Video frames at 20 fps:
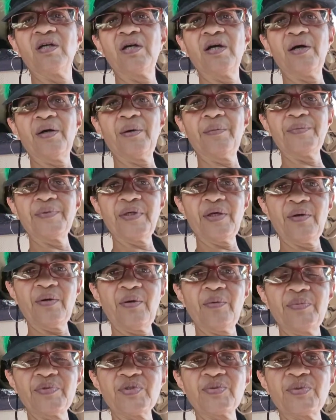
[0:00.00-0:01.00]
Yeah,
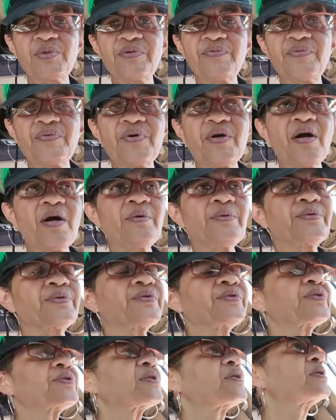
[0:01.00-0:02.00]
open 24
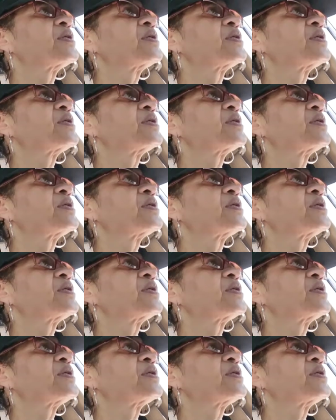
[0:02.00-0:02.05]
hours.